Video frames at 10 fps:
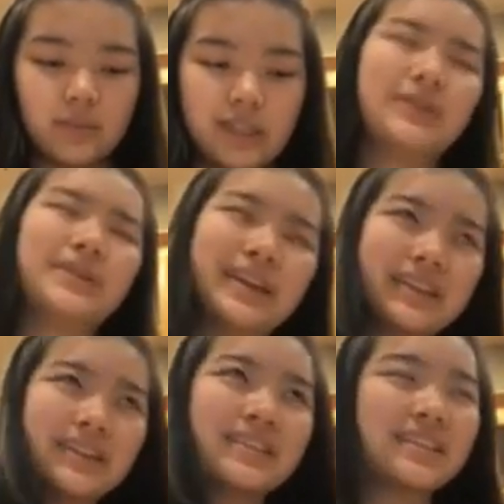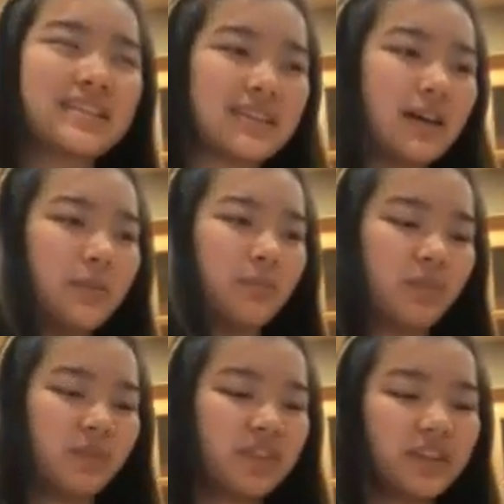Oh yeah, this is
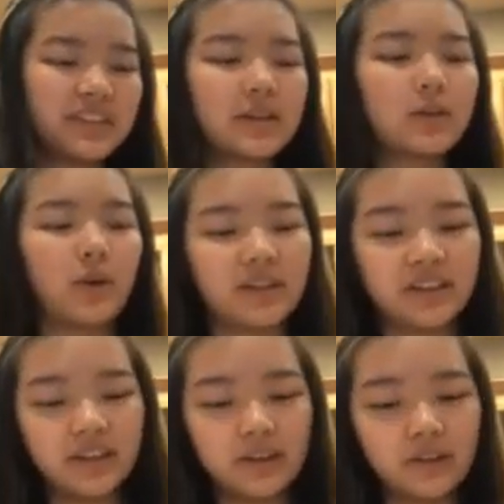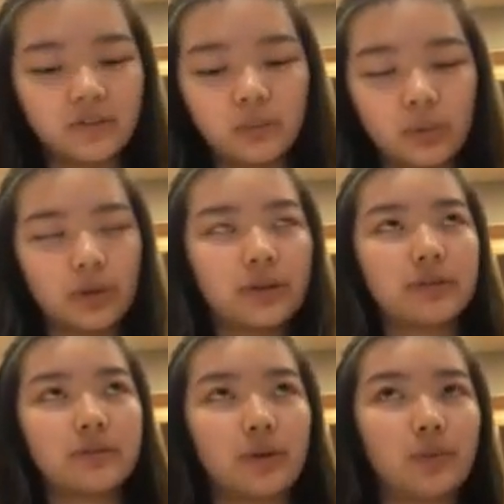the quantity of burger
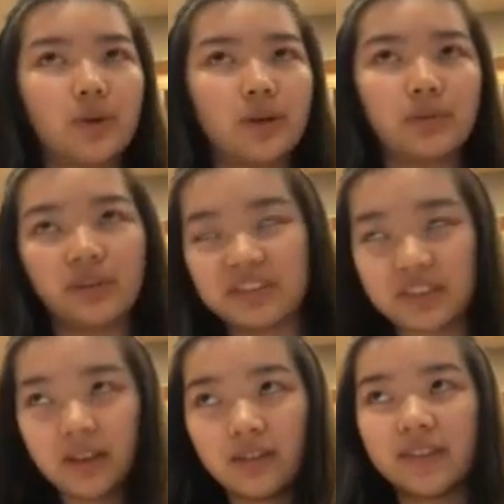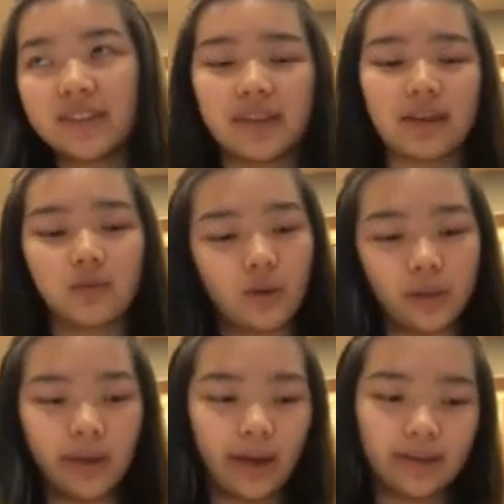for one person. Obviously, like
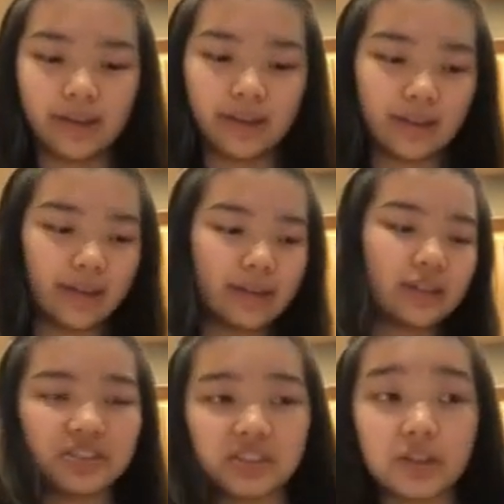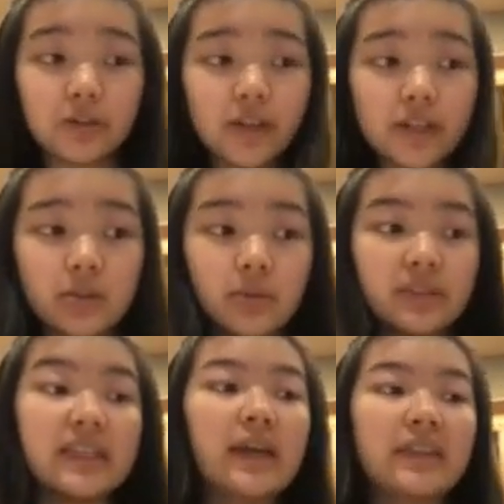one patty, like just a little
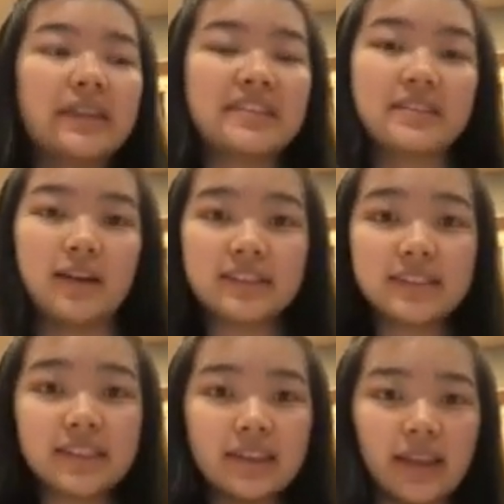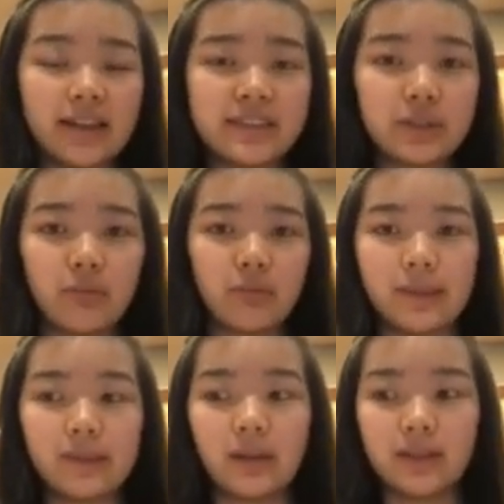vegetables. The sauces can last you a
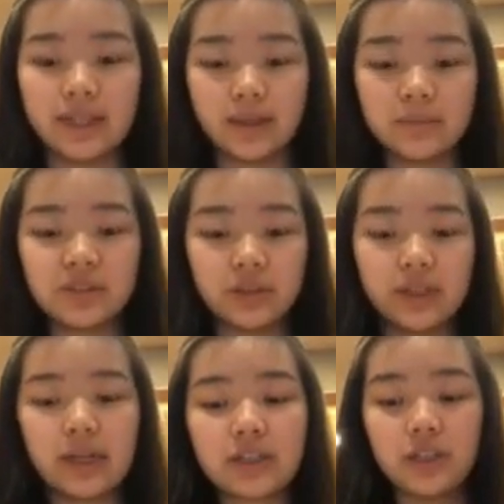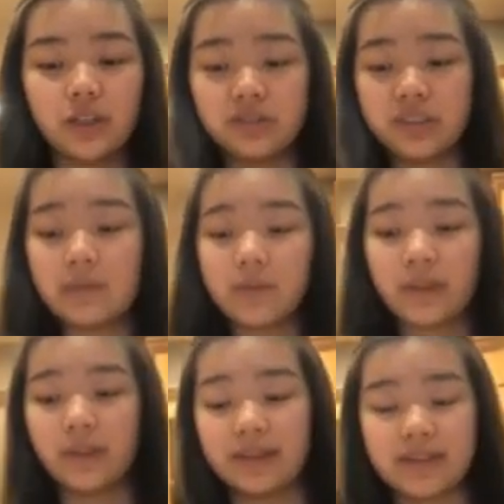really long time, so you can actually use them for
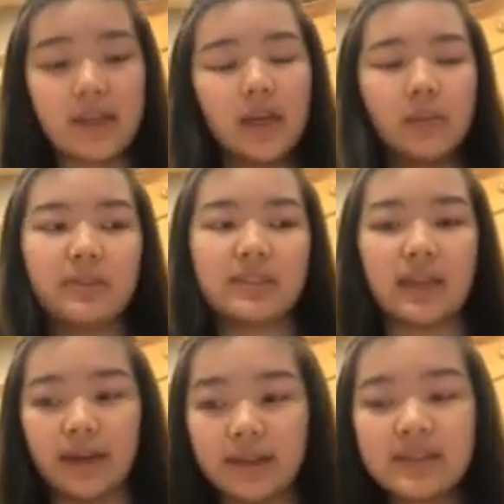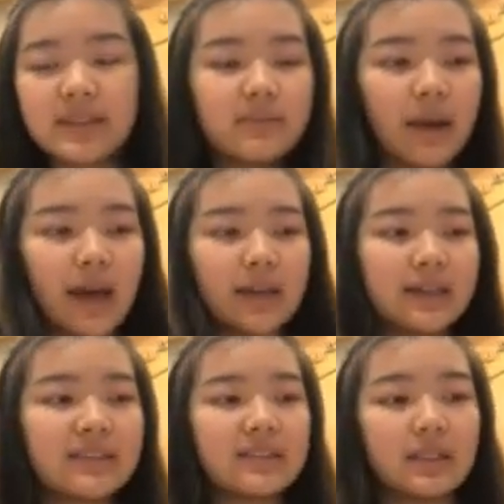things besides
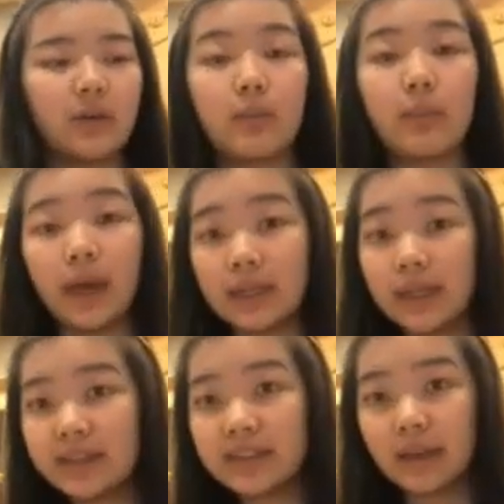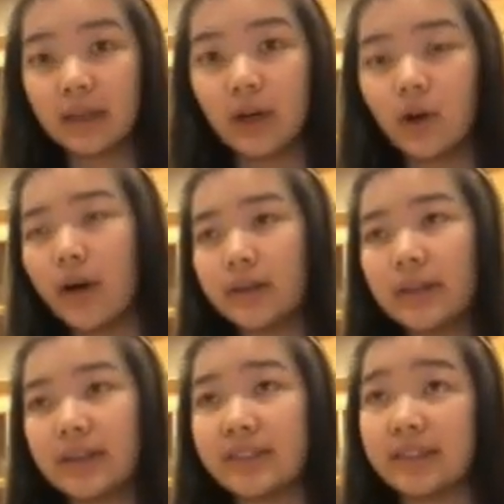patties. So the mayonnaise can go on
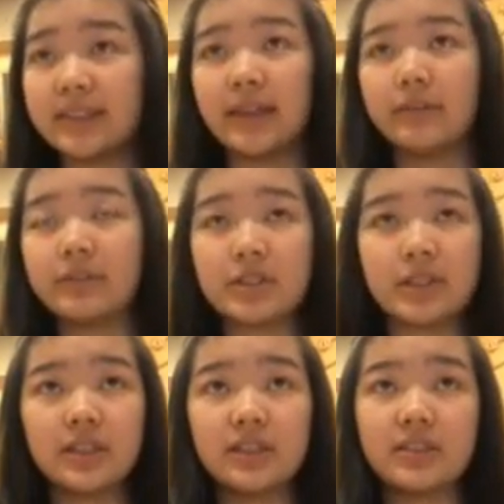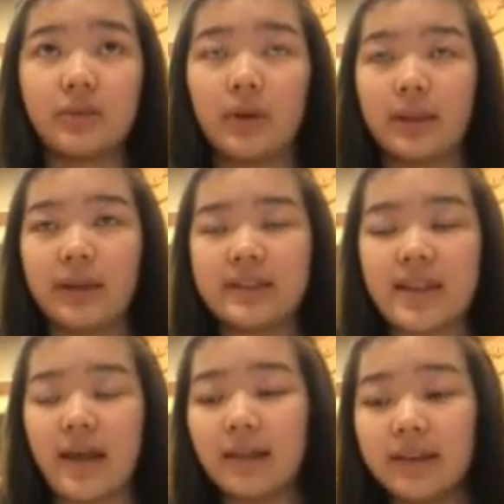things like sandwiches or like
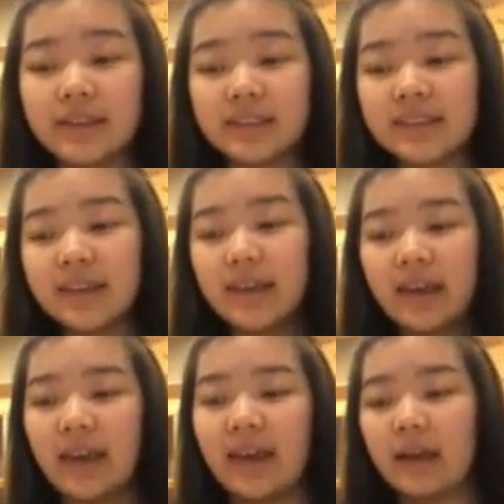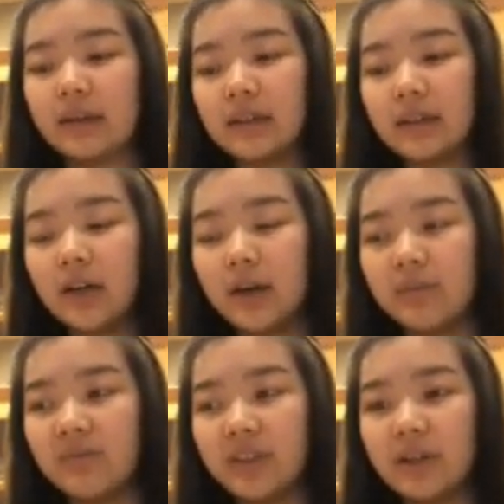salads, and
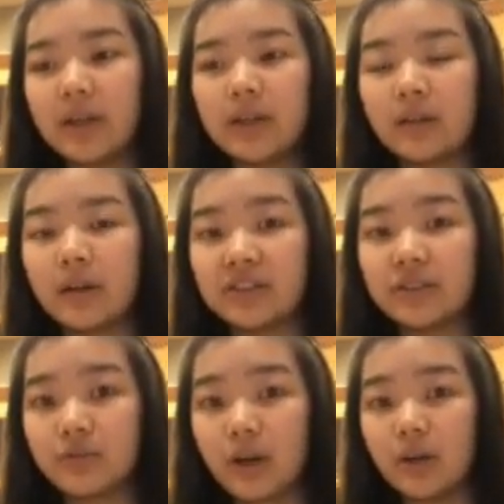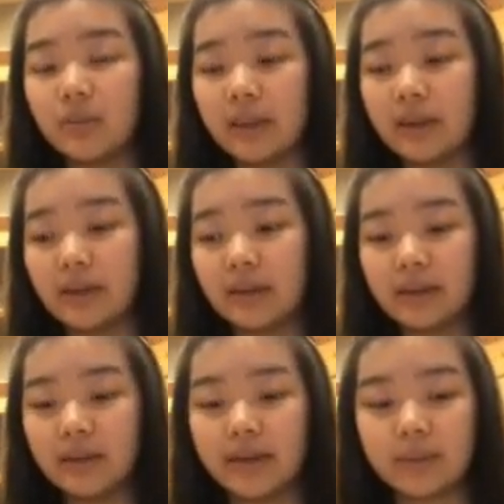you can also rub the
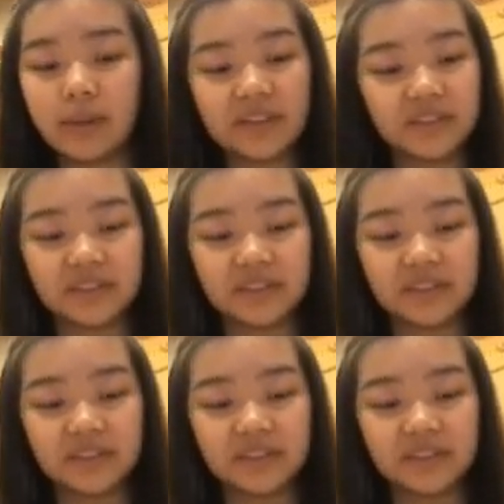like basil